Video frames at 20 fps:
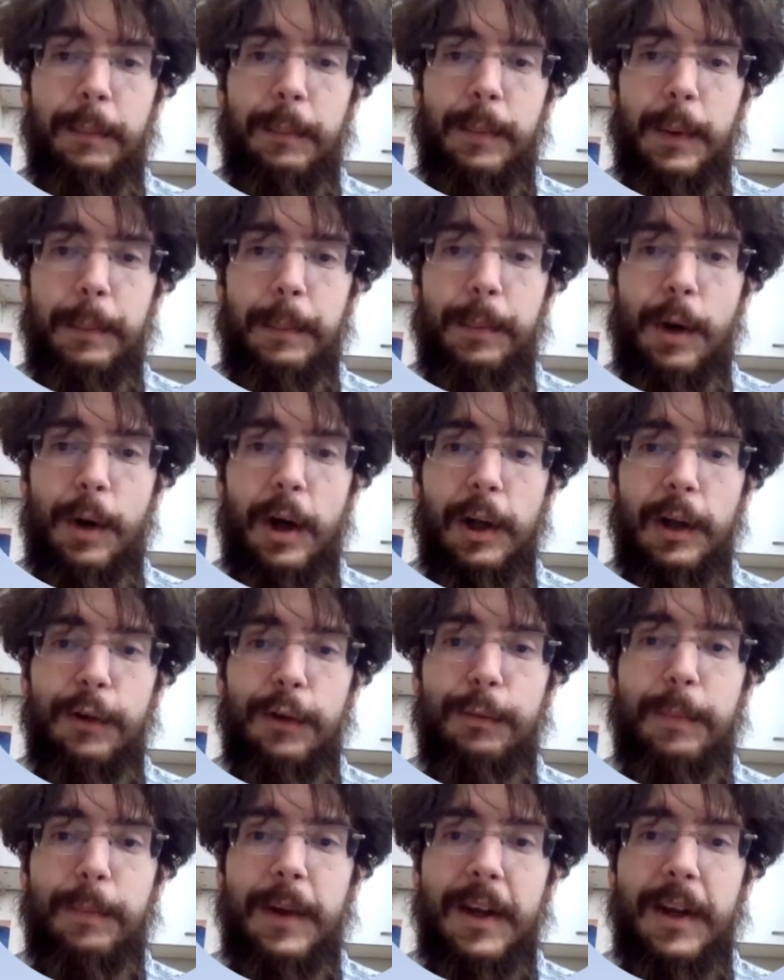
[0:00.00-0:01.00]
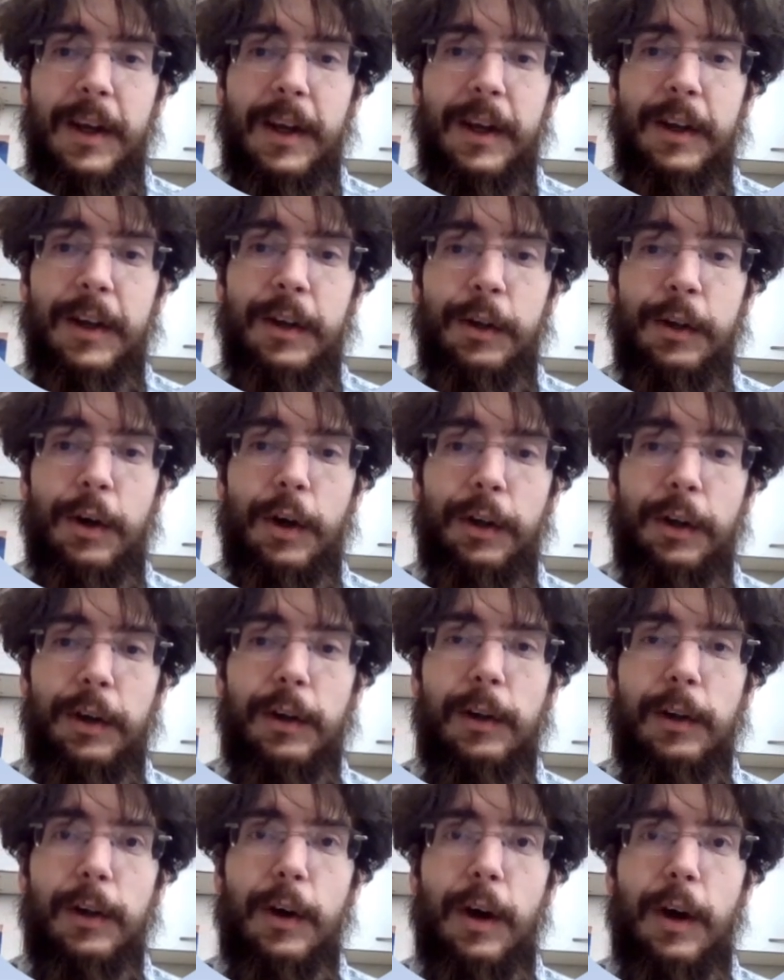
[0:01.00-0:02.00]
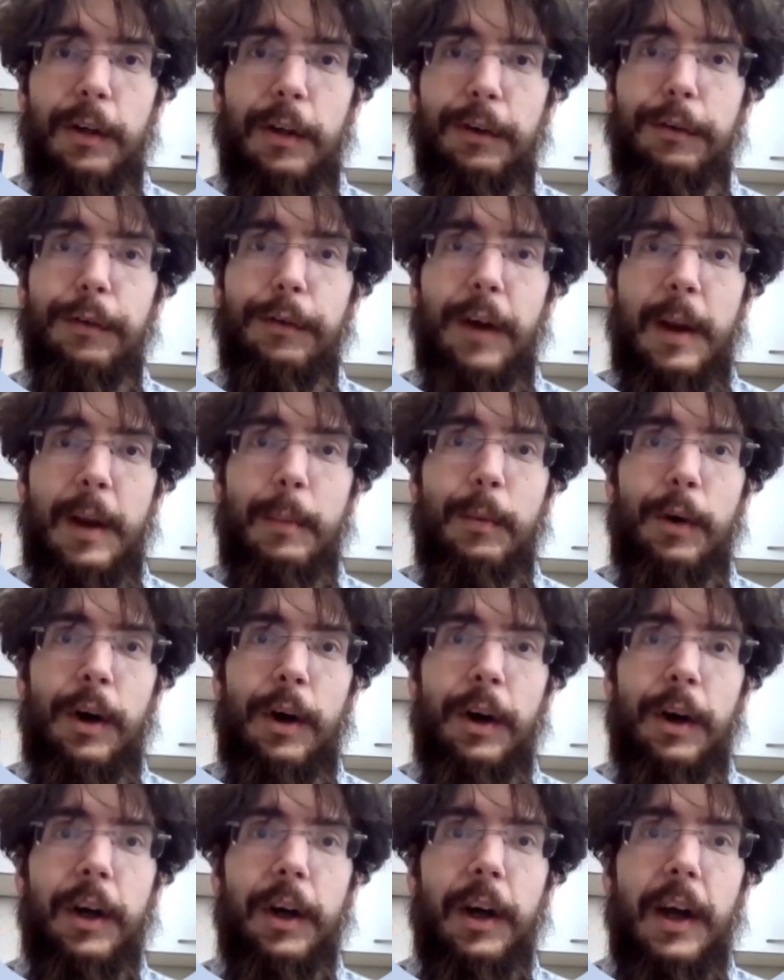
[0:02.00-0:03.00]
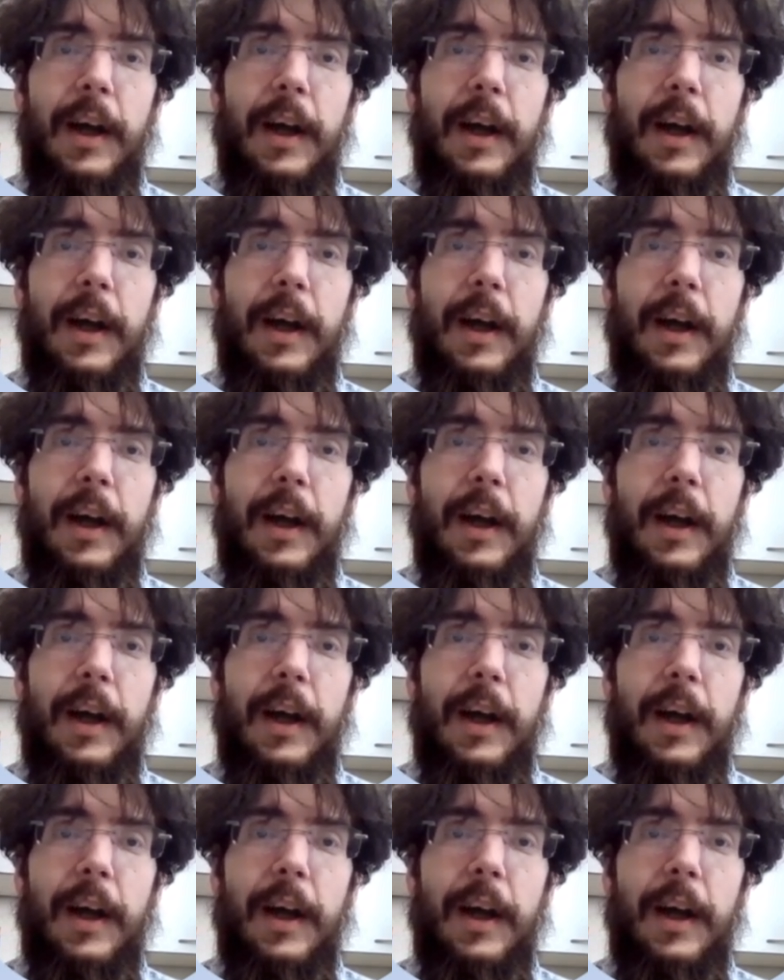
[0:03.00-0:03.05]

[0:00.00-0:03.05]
broadly speaking nautical Gothic framework